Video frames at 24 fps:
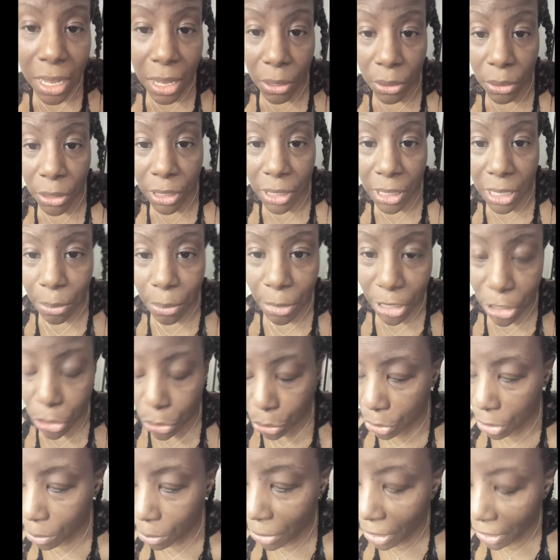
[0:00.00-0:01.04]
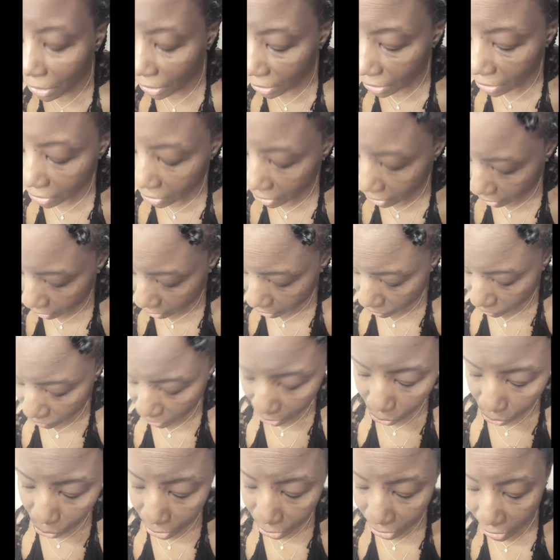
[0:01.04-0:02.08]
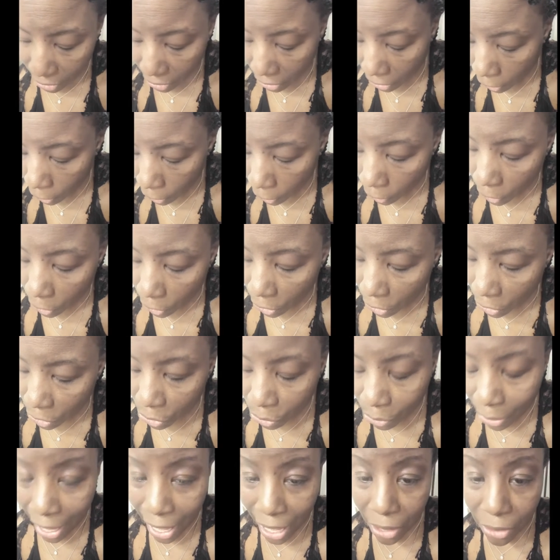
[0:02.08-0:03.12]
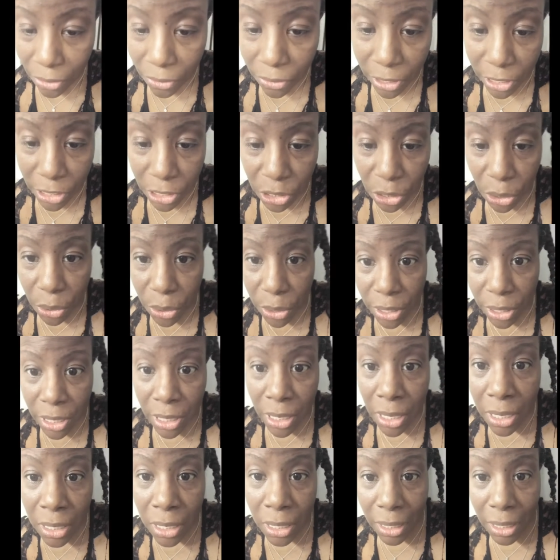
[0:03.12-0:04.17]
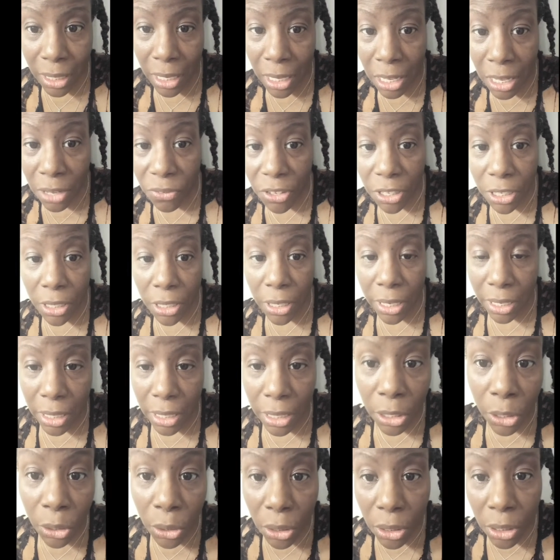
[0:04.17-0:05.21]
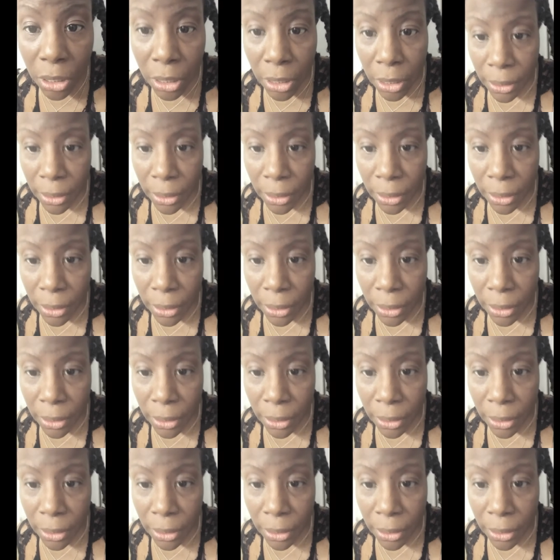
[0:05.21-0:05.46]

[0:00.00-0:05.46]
Only time I trim my ends is if I want to have a certain even look.